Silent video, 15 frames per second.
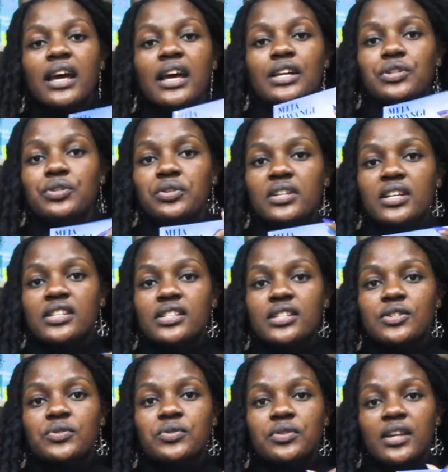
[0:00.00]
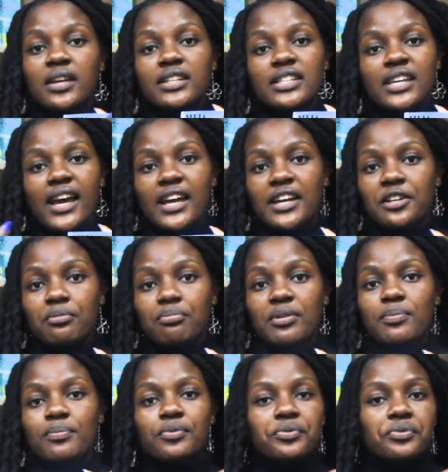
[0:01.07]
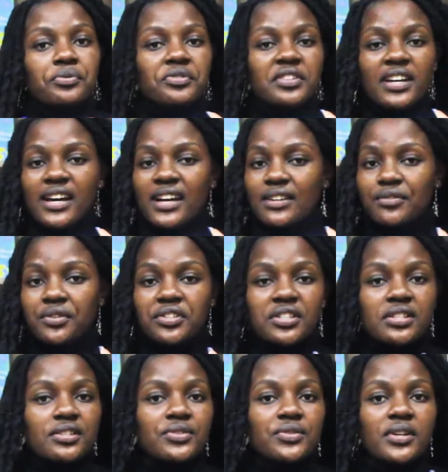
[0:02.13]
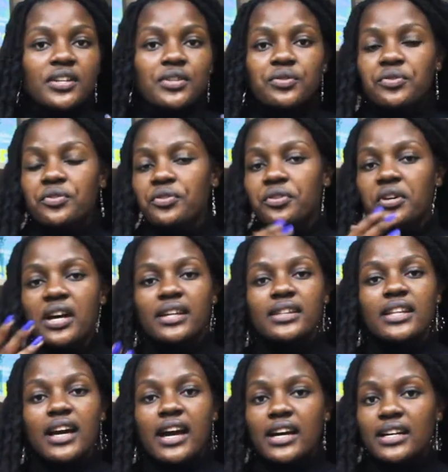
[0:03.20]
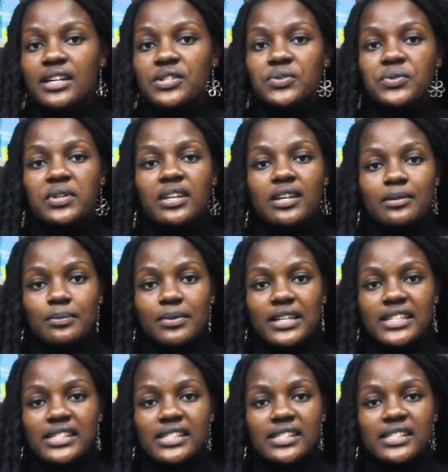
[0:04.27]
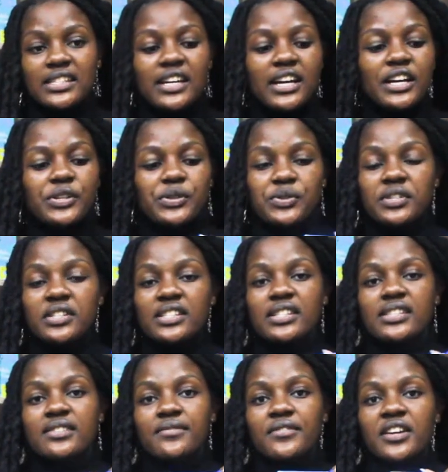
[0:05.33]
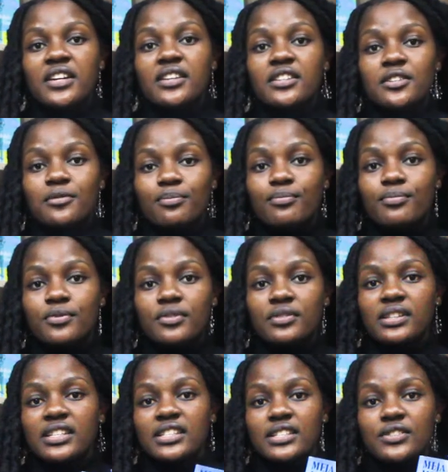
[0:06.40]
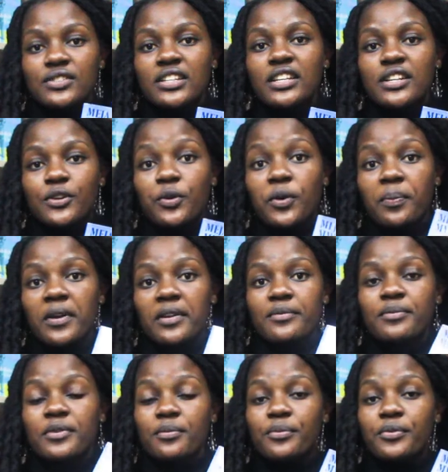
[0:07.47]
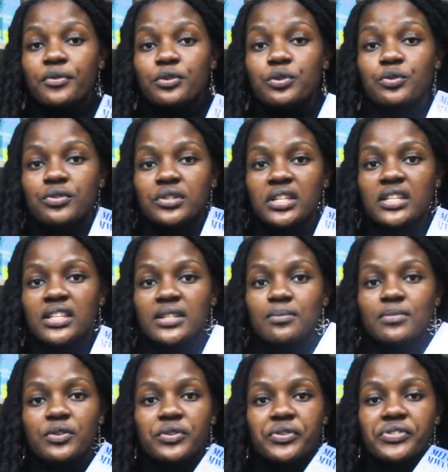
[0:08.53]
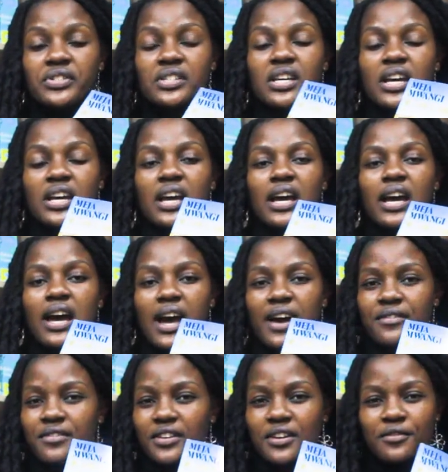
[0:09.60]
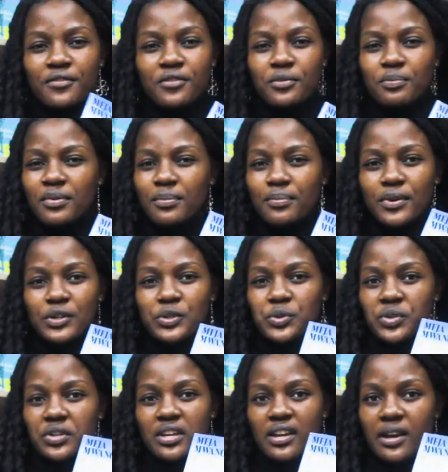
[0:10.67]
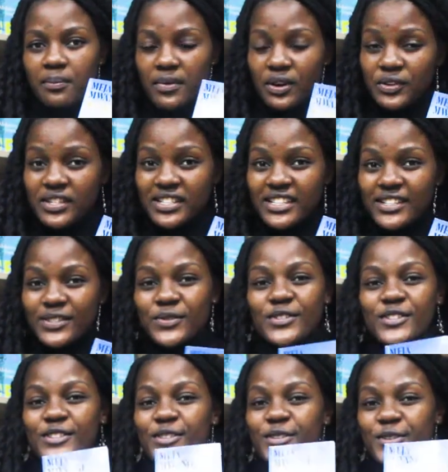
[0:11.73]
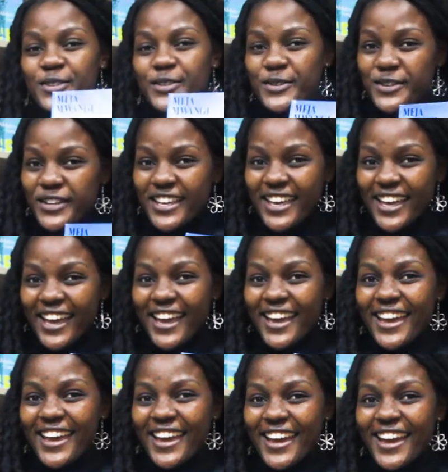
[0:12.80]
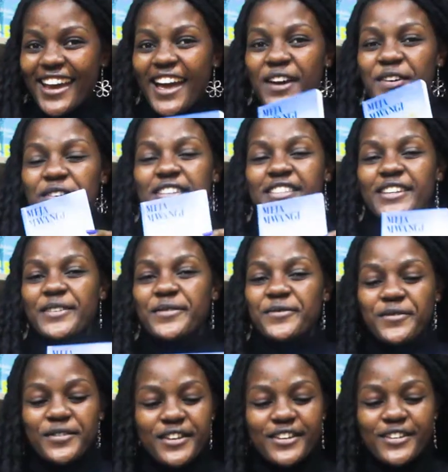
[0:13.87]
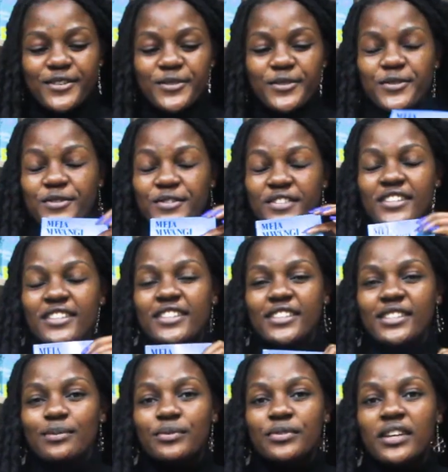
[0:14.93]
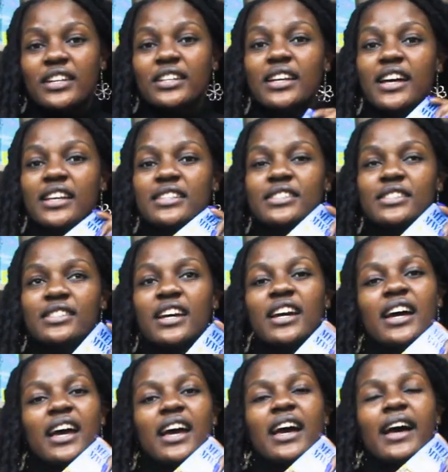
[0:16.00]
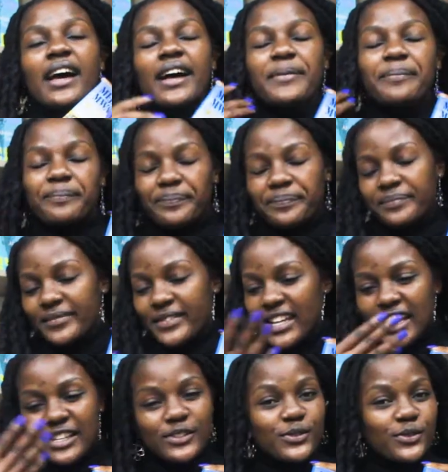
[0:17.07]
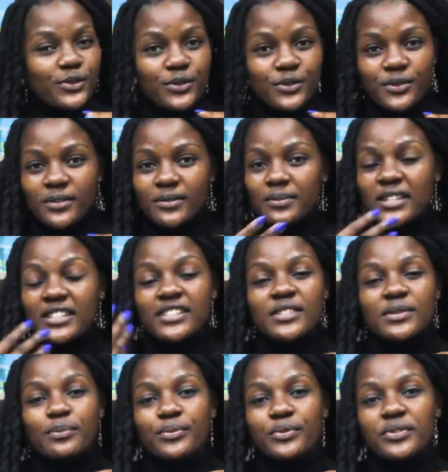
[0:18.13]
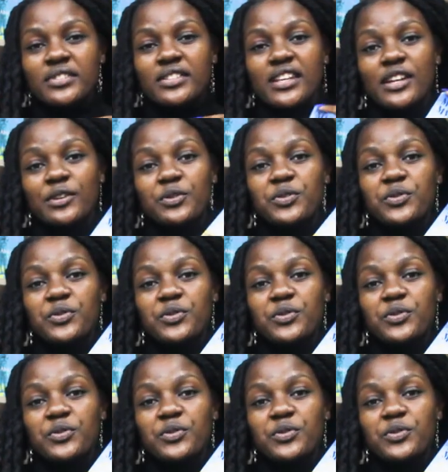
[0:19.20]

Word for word: donated to the dying people the hungry children you know the hunger stricken places so this is a very deep book that i really recommend people to read it because a very few people are talking about it, which is not okay. I want everyone, you know, to read this book and as as usual, Meja's books are not